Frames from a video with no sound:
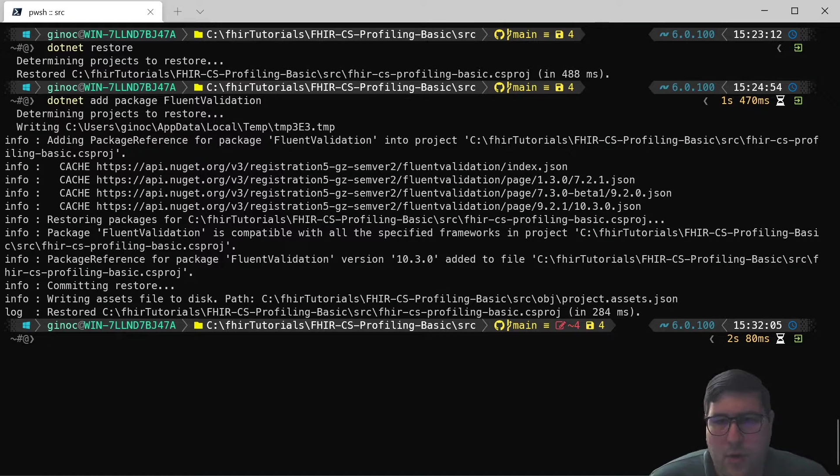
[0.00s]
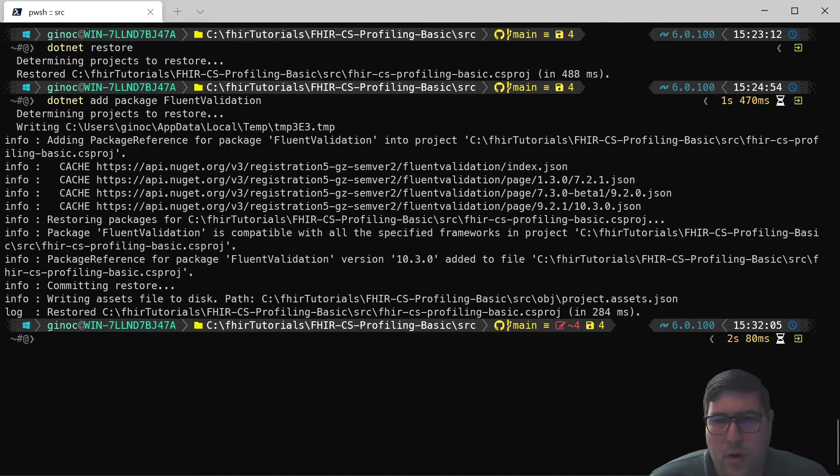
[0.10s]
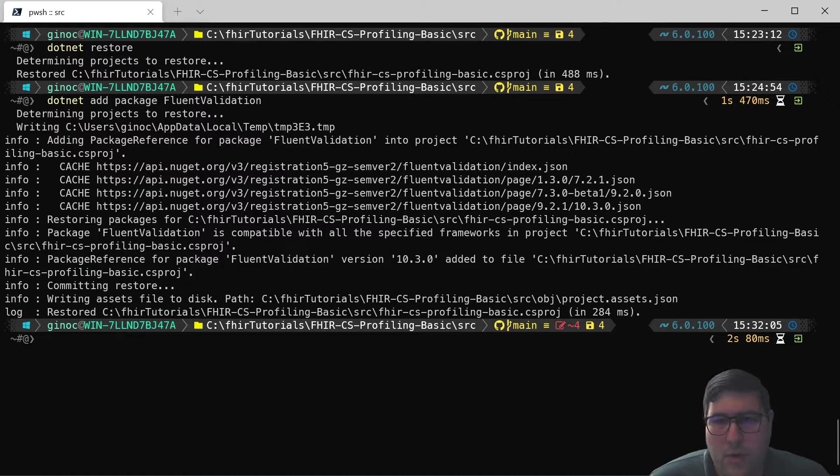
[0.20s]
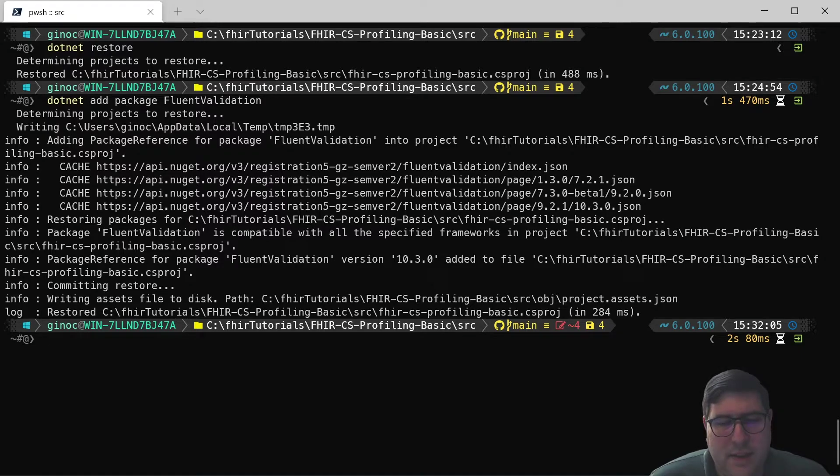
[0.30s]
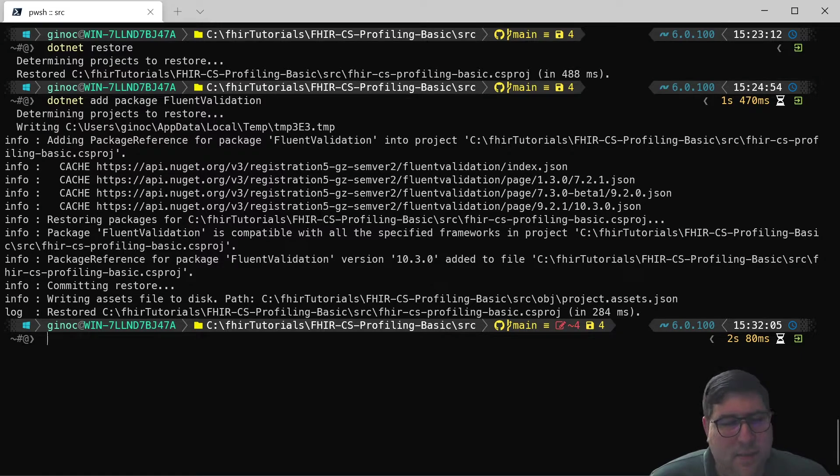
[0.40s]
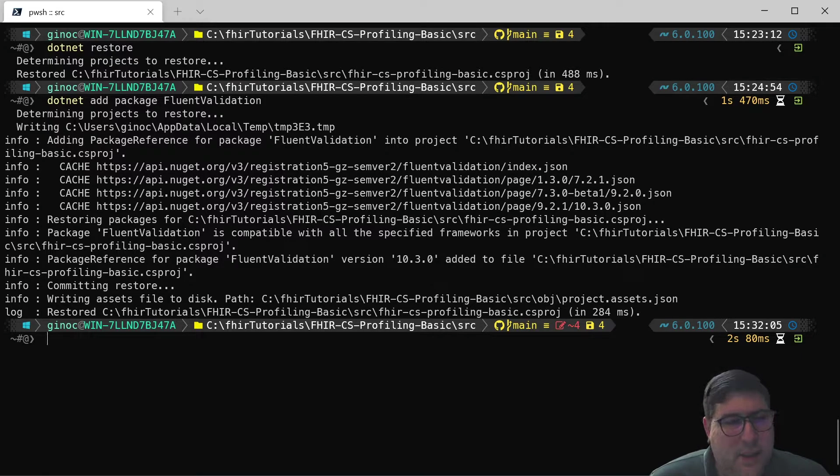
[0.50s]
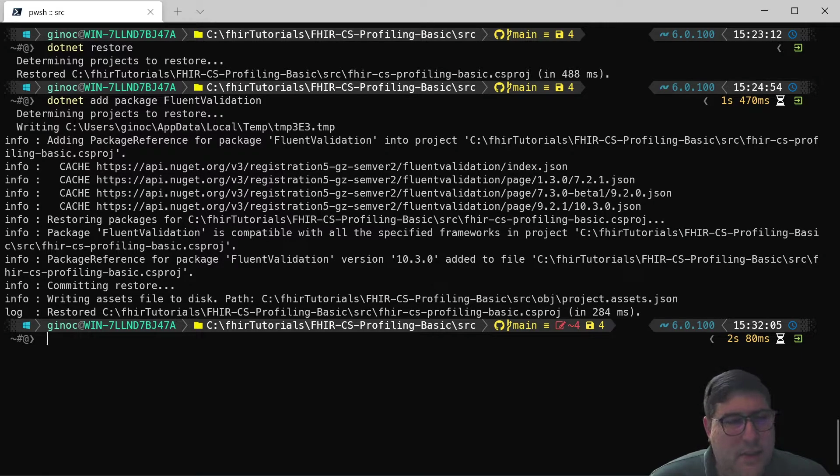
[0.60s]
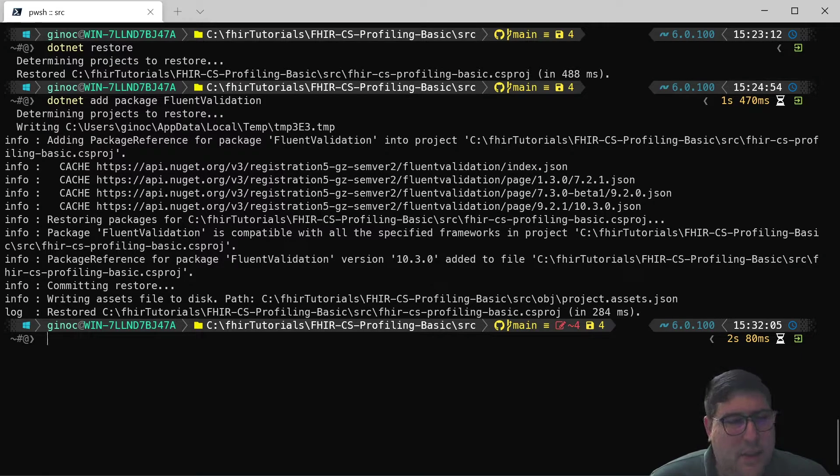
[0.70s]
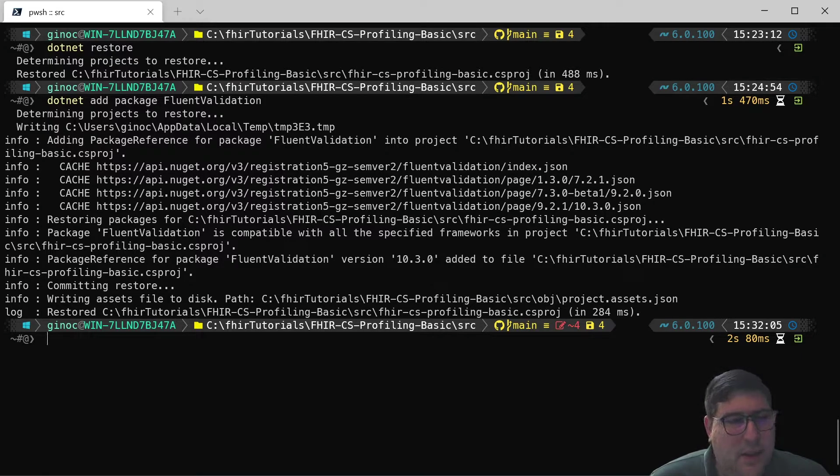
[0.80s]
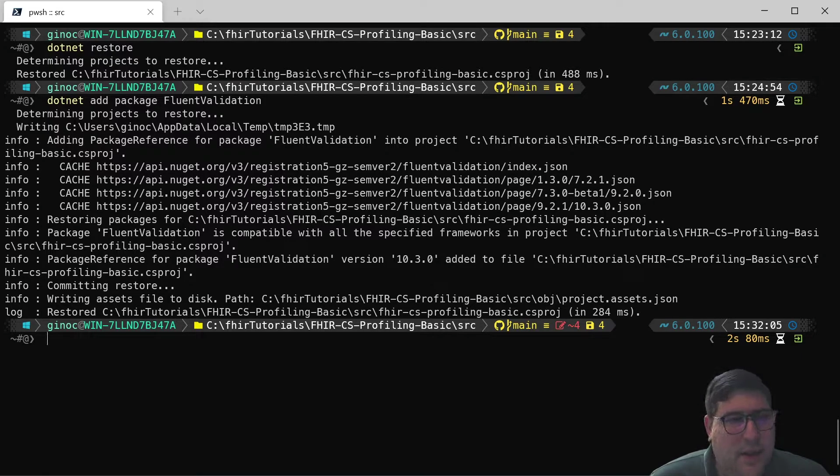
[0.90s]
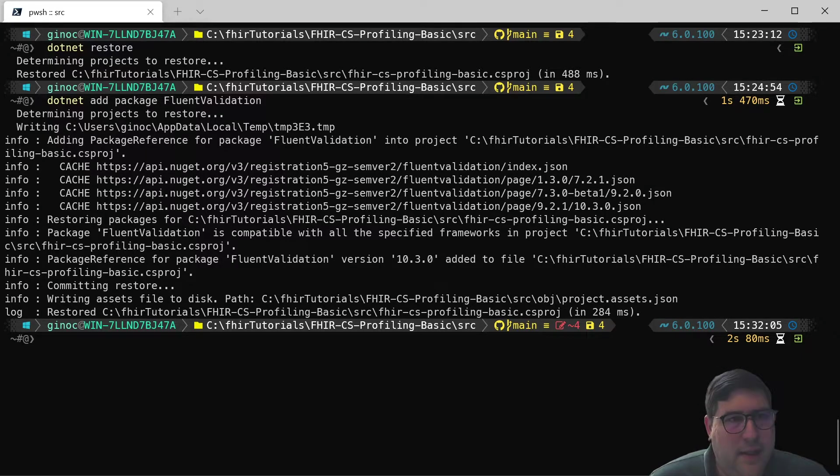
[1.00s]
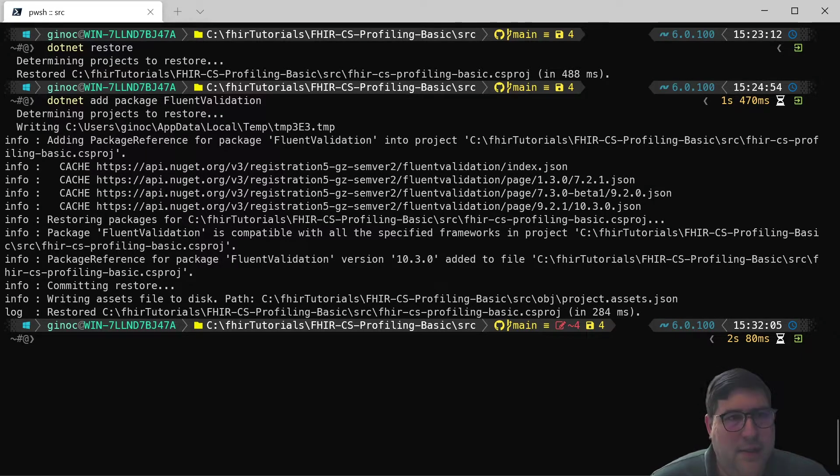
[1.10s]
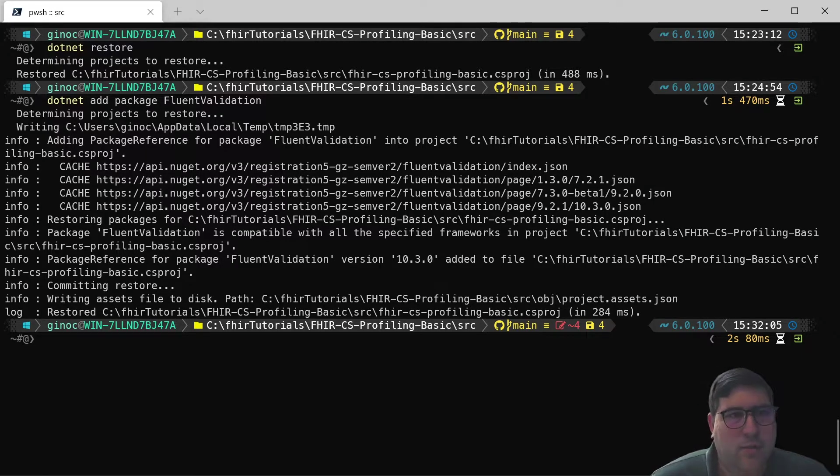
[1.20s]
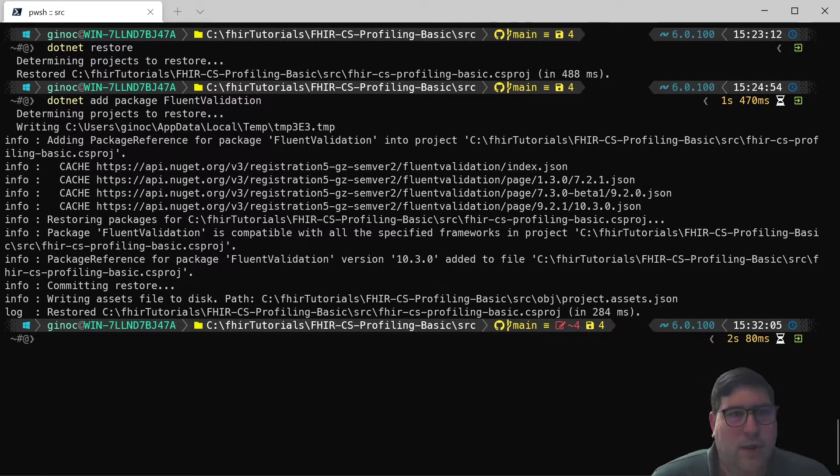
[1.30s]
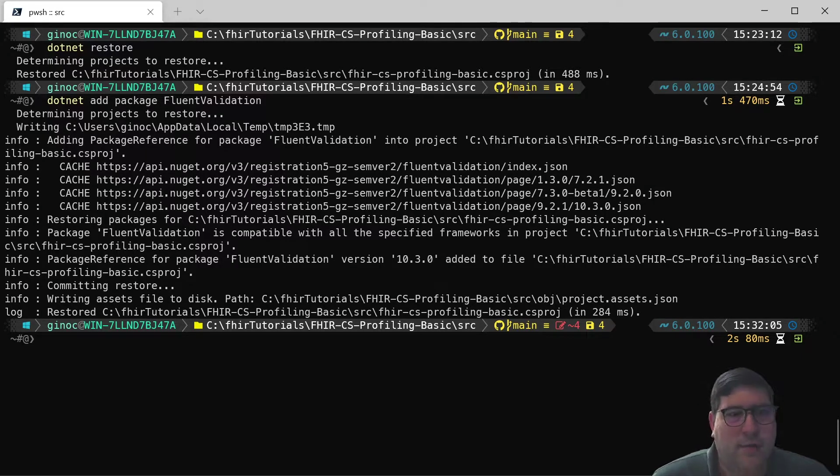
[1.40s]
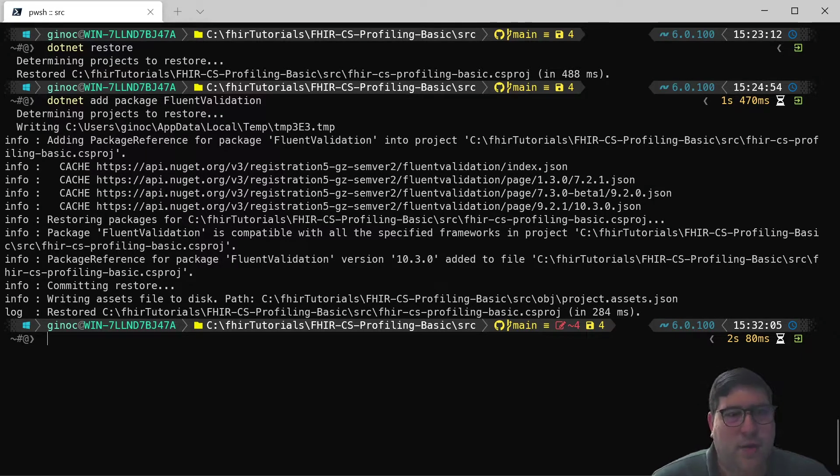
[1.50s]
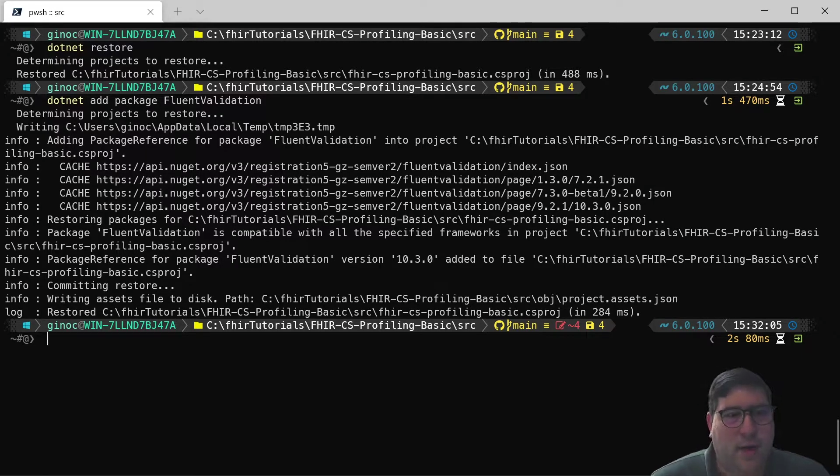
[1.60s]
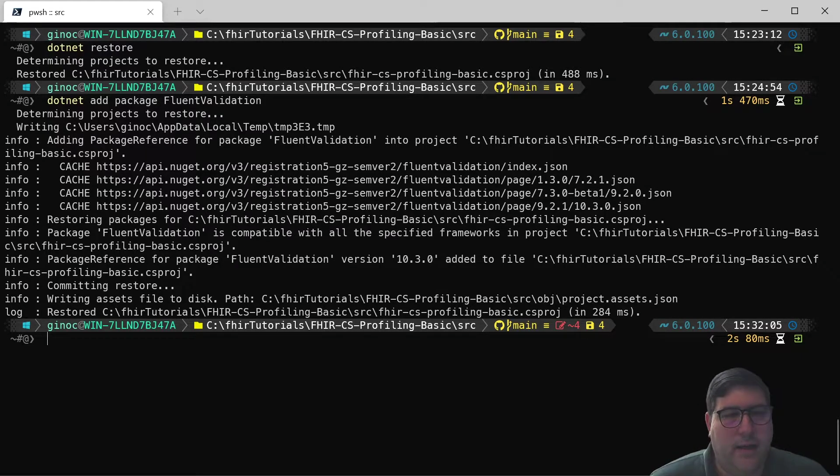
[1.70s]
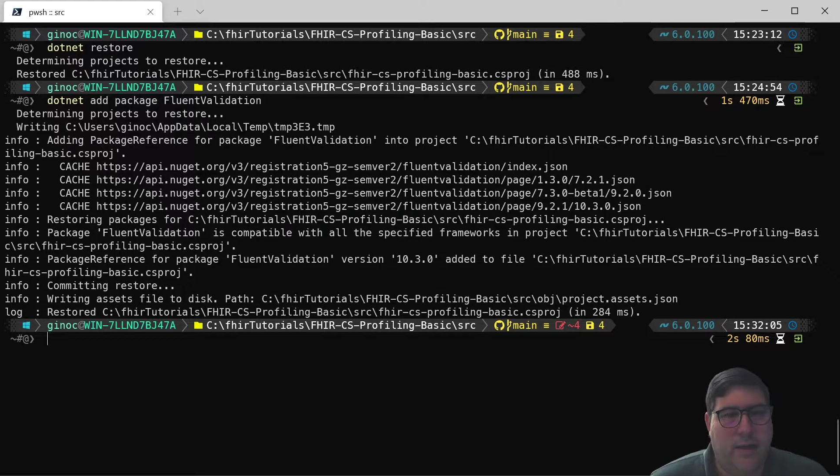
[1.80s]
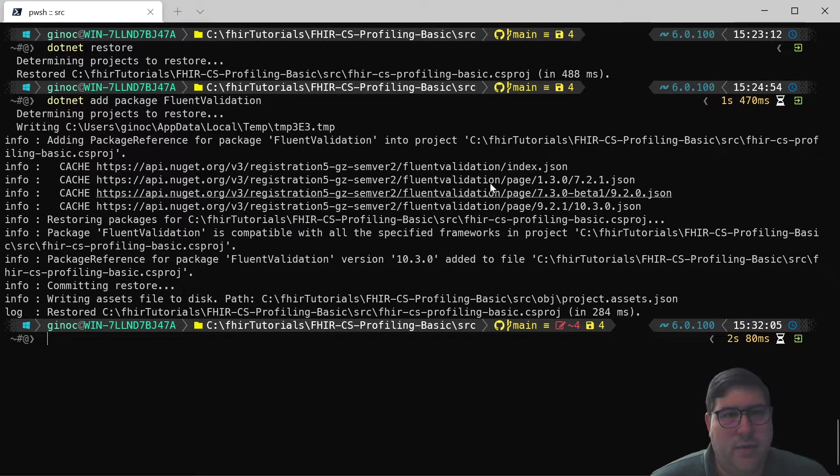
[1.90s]
always update to the latest whenever
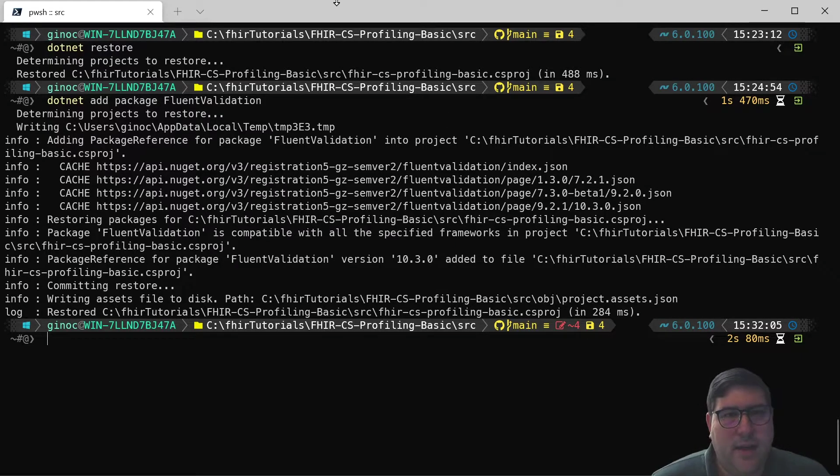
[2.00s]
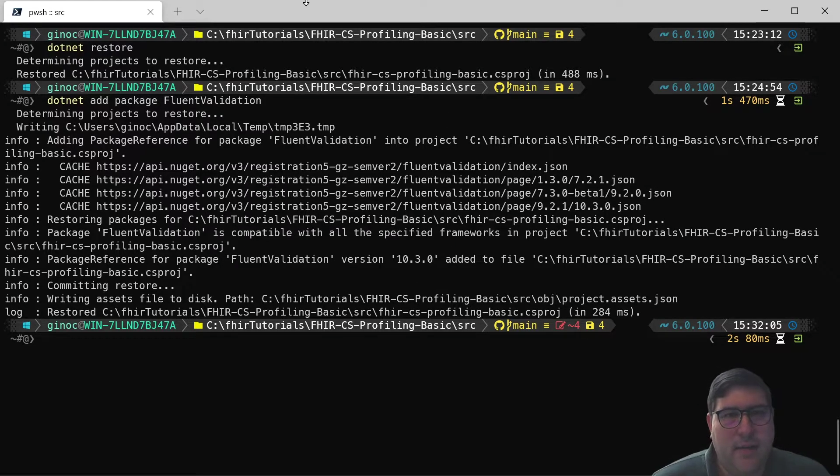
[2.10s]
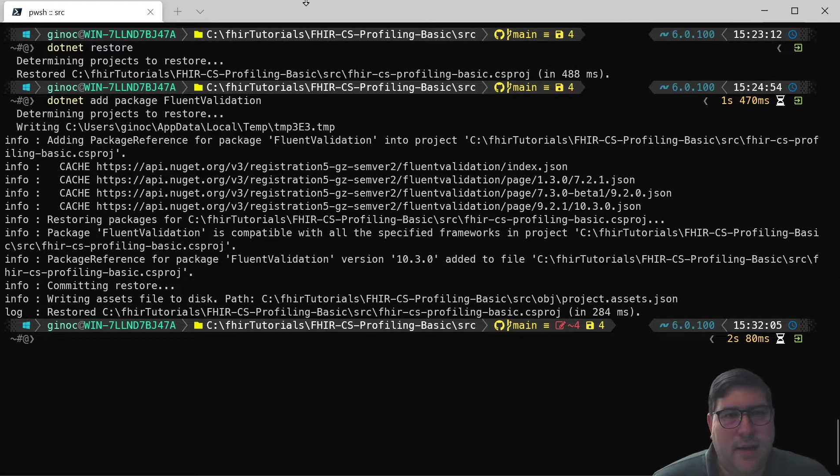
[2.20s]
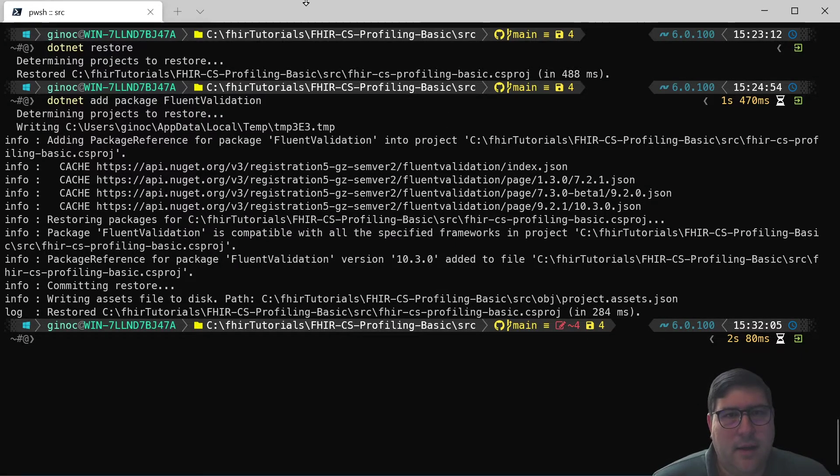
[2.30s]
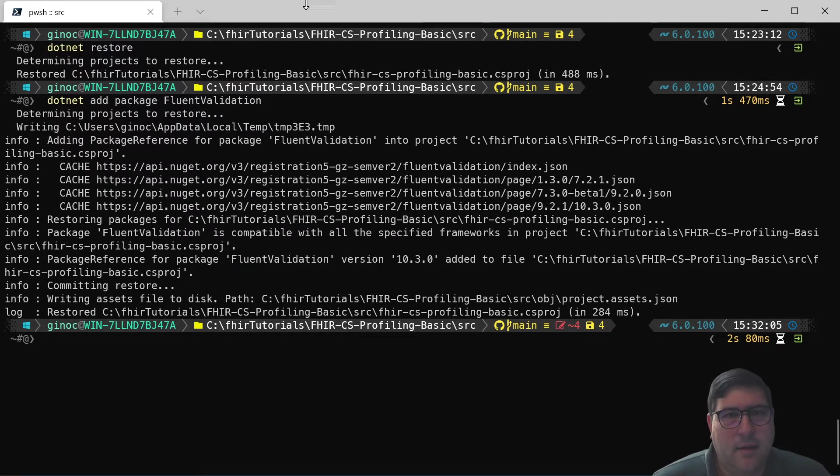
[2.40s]
I do anything,